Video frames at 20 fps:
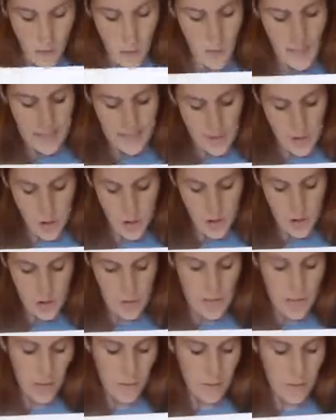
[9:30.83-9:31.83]
Okay, so you
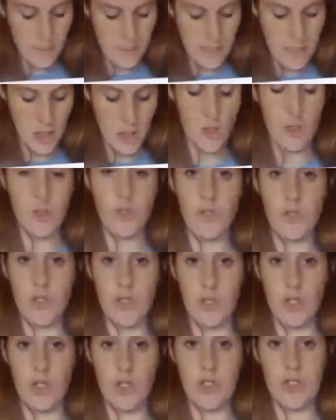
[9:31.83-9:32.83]
see how we made 2
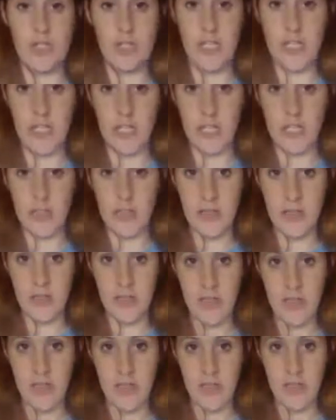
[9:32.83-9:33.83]
circles here?
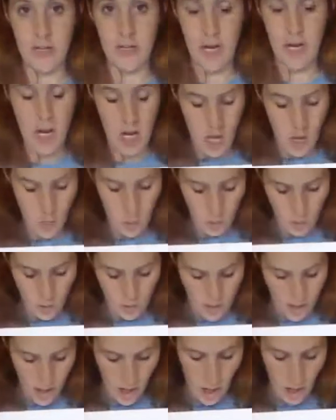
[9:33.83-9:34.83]

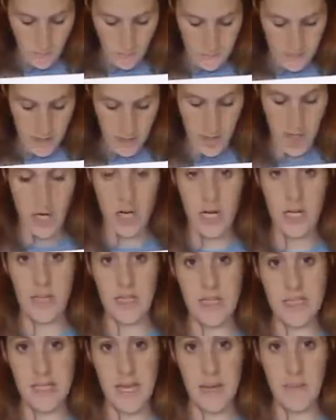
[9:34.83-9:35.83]
Well, up here
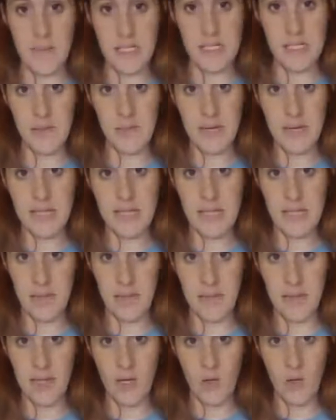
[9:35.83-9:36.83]
in this empty space in
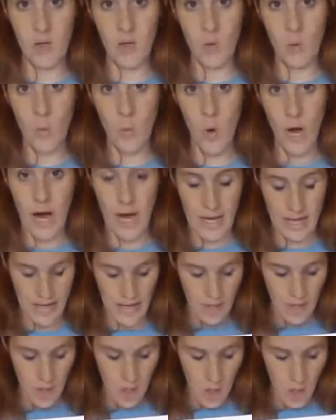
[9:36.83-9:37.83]
the middle of the
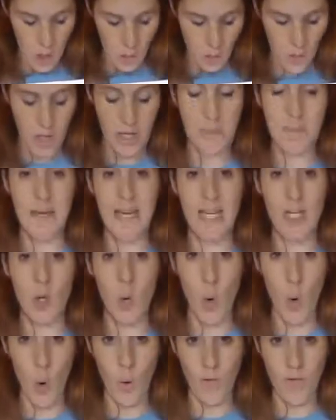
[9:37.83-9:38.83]
Y, we're going to make
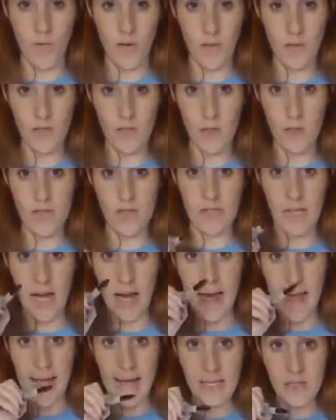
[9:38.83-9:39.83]
an oval. So it's
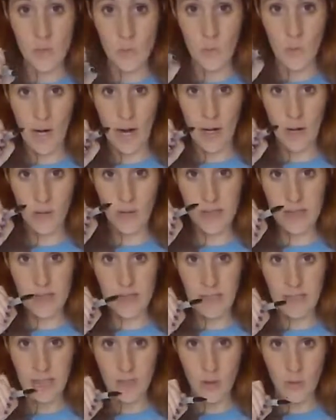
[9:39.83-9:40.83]
not as round,
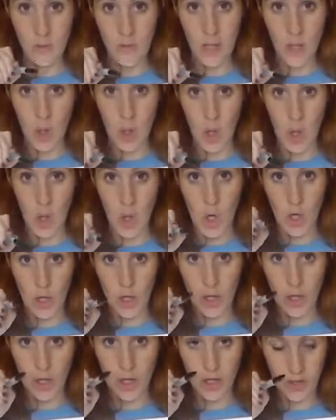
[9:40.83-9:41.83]
it's a little bit
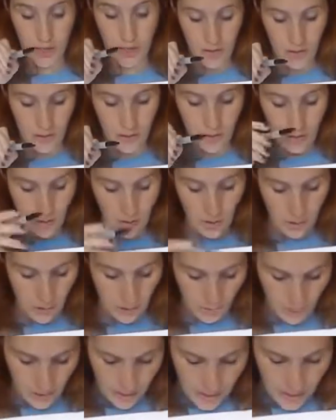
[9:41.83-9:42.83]
longer.
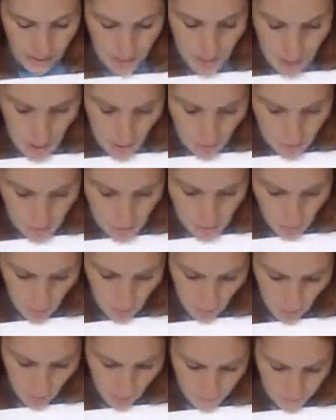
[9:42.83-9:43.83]
Okay,
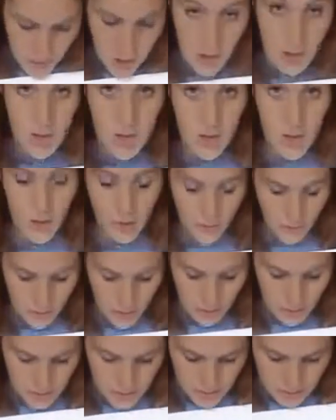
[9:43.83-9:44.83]
so I'm going to show you
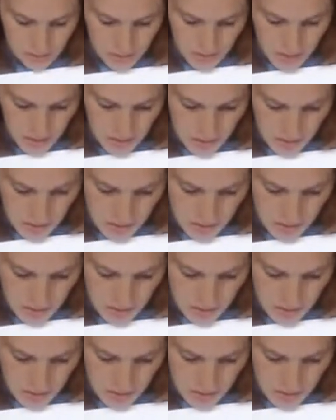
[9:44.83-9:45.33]
first.